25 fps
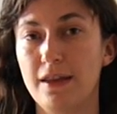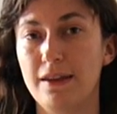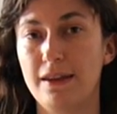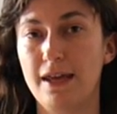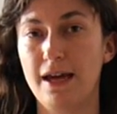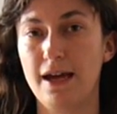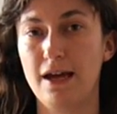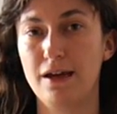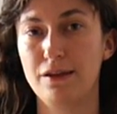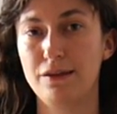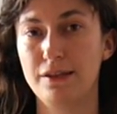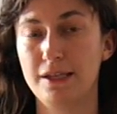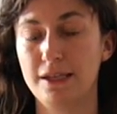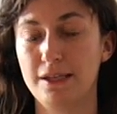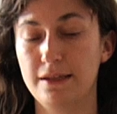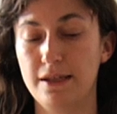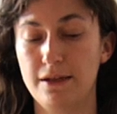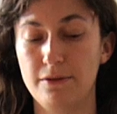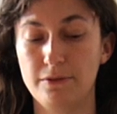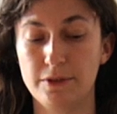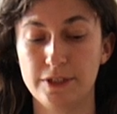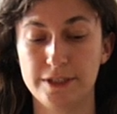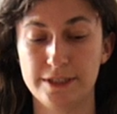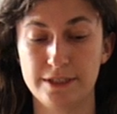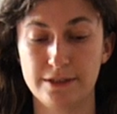I think
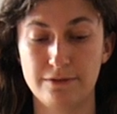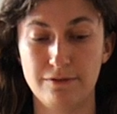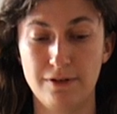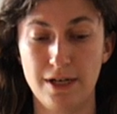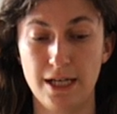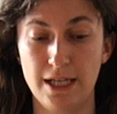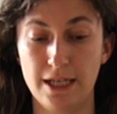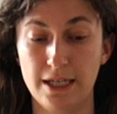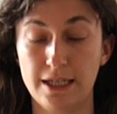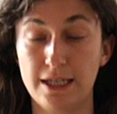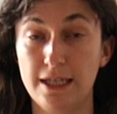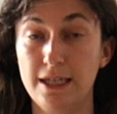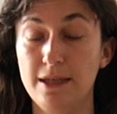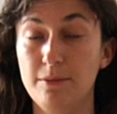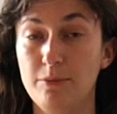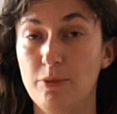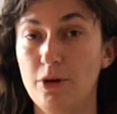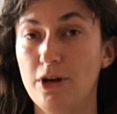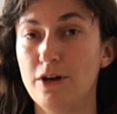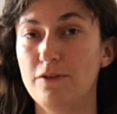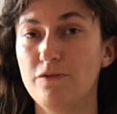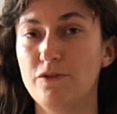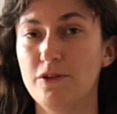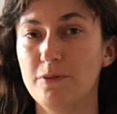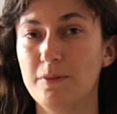that was really a key
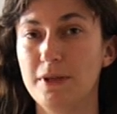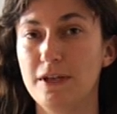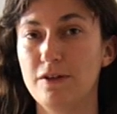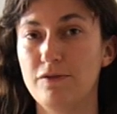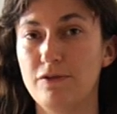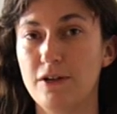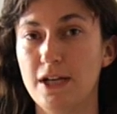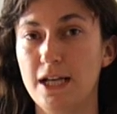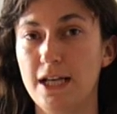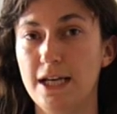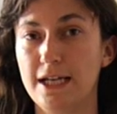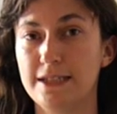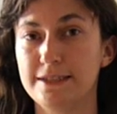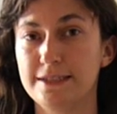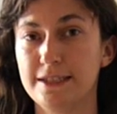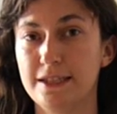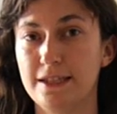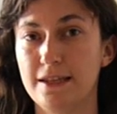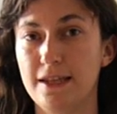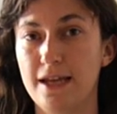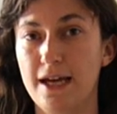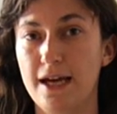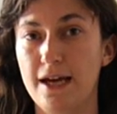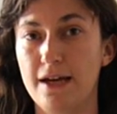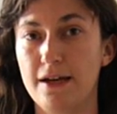point for me, of
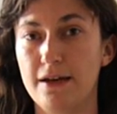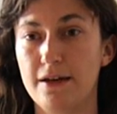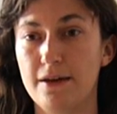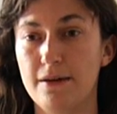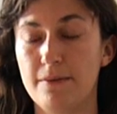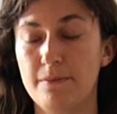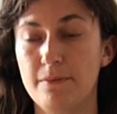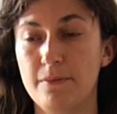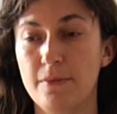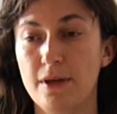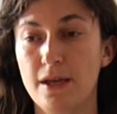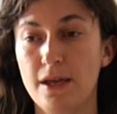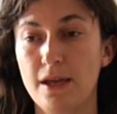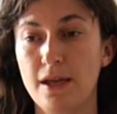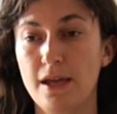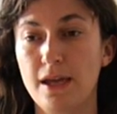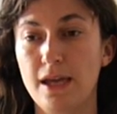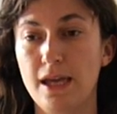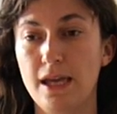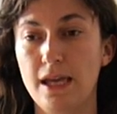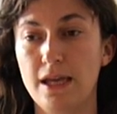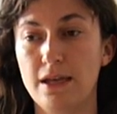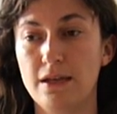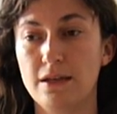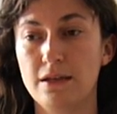realizing that
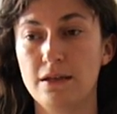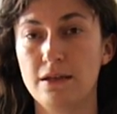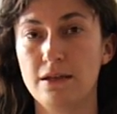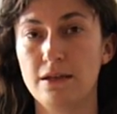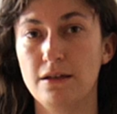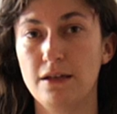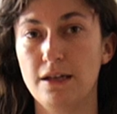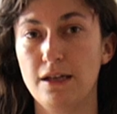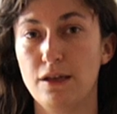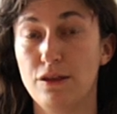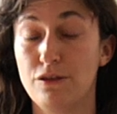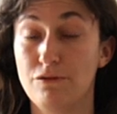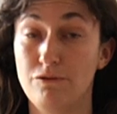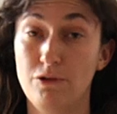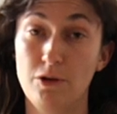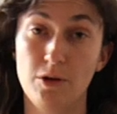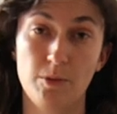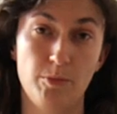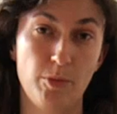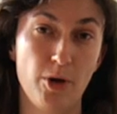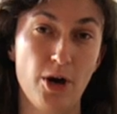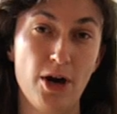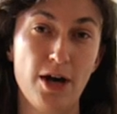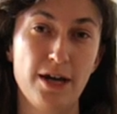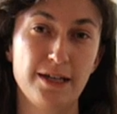through a
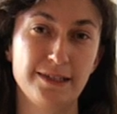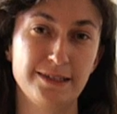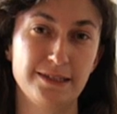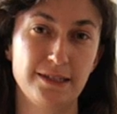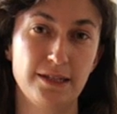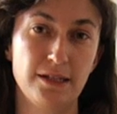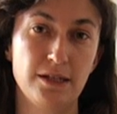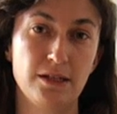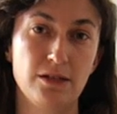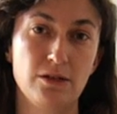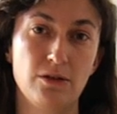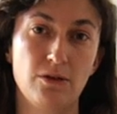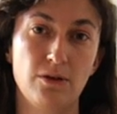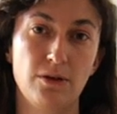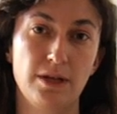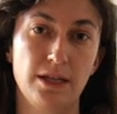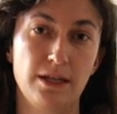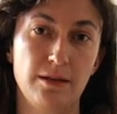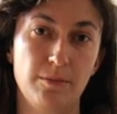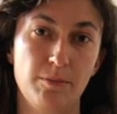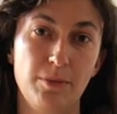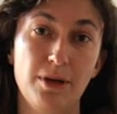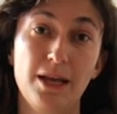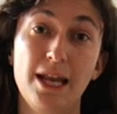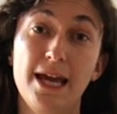person or in
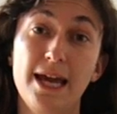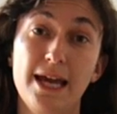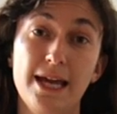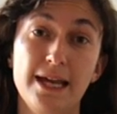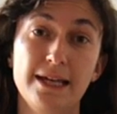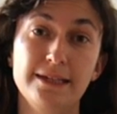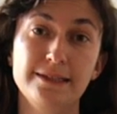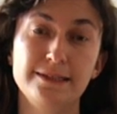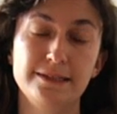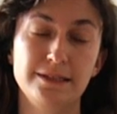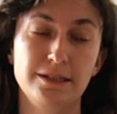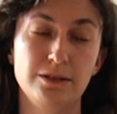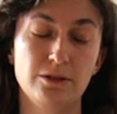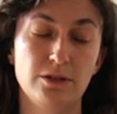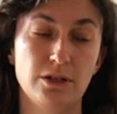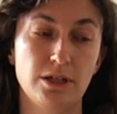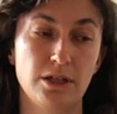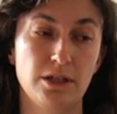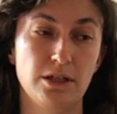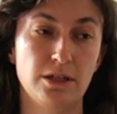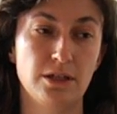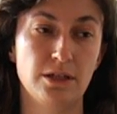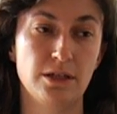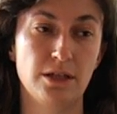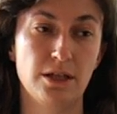a place, you
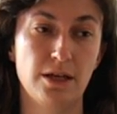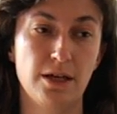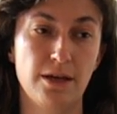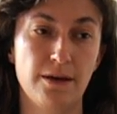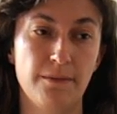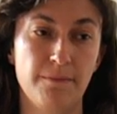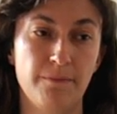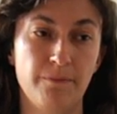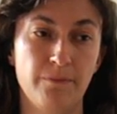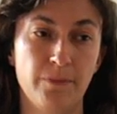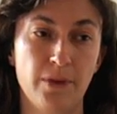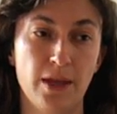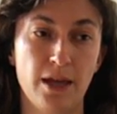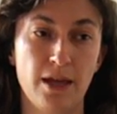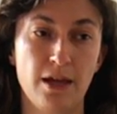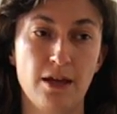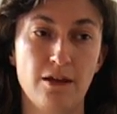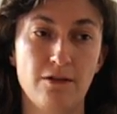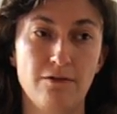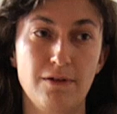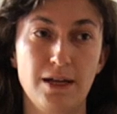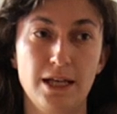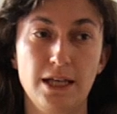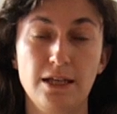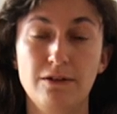can
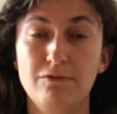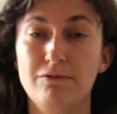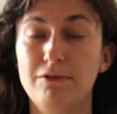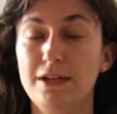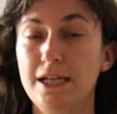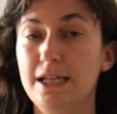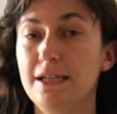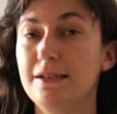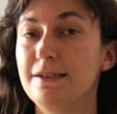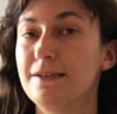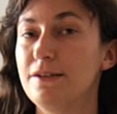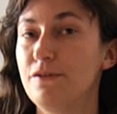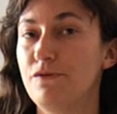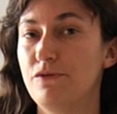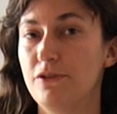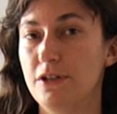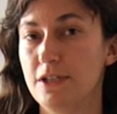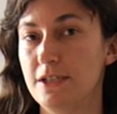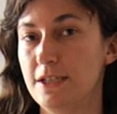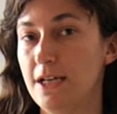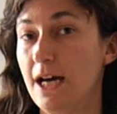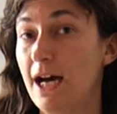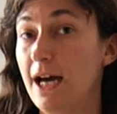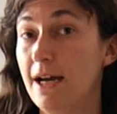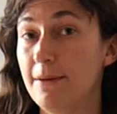really read
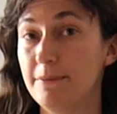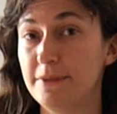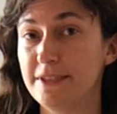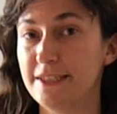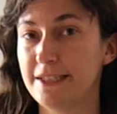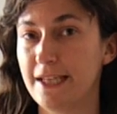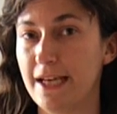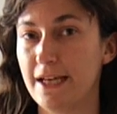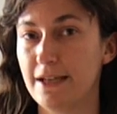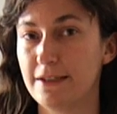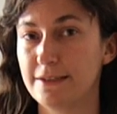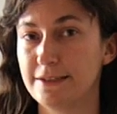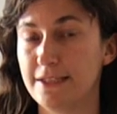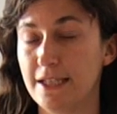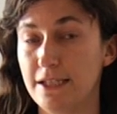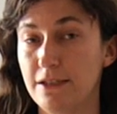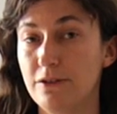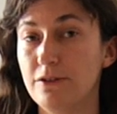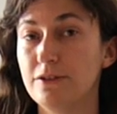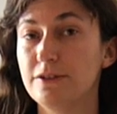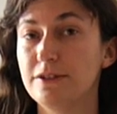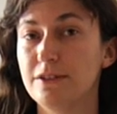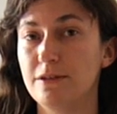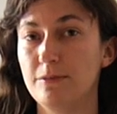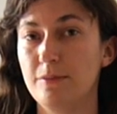different time scales that
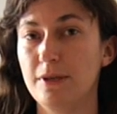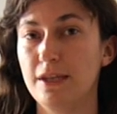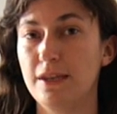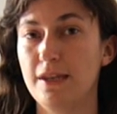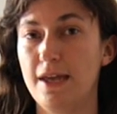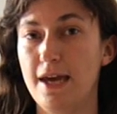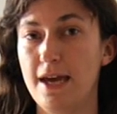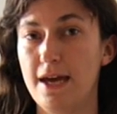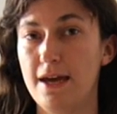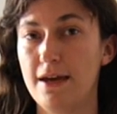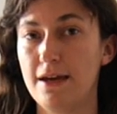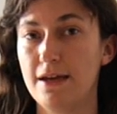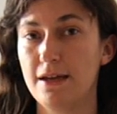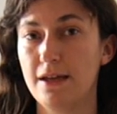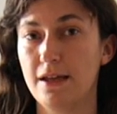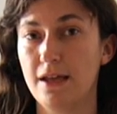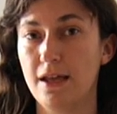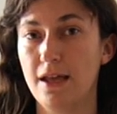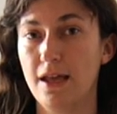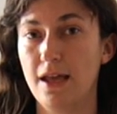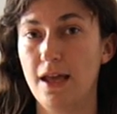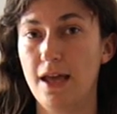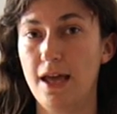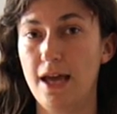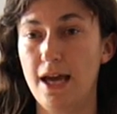used to be there,
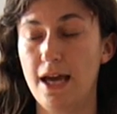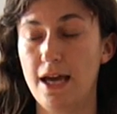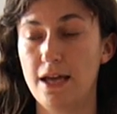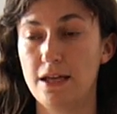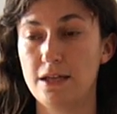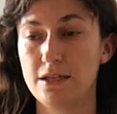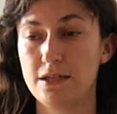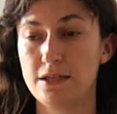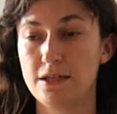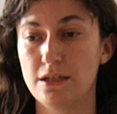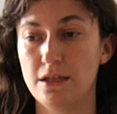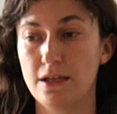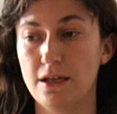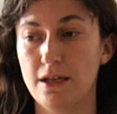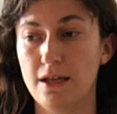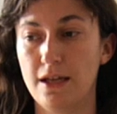and